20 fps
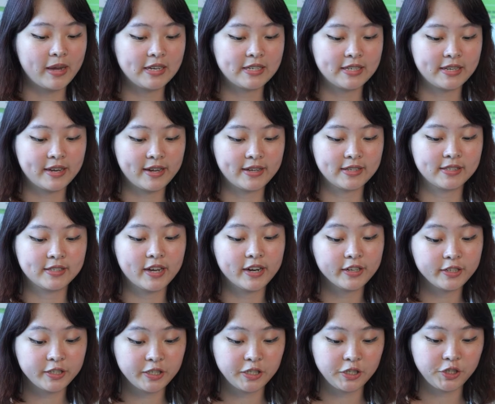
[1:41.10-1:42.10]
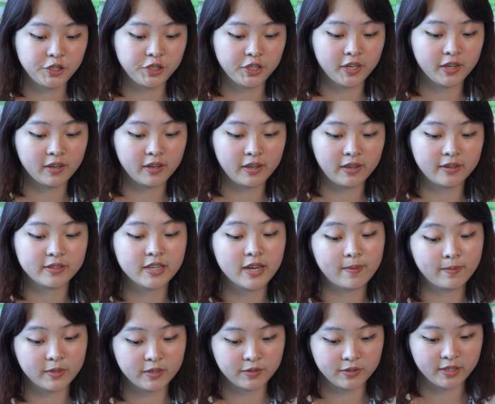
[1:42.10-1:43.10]
why did I start teaching in
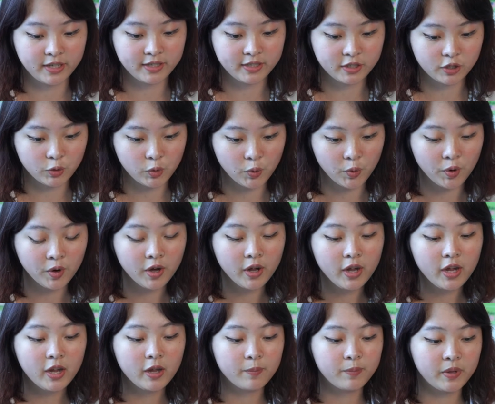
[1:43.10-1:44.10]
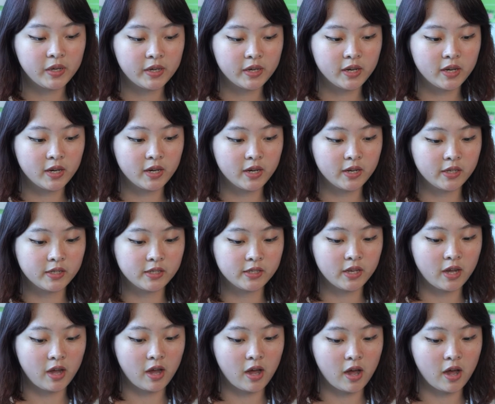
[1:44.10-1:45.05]
Time to Set School? Because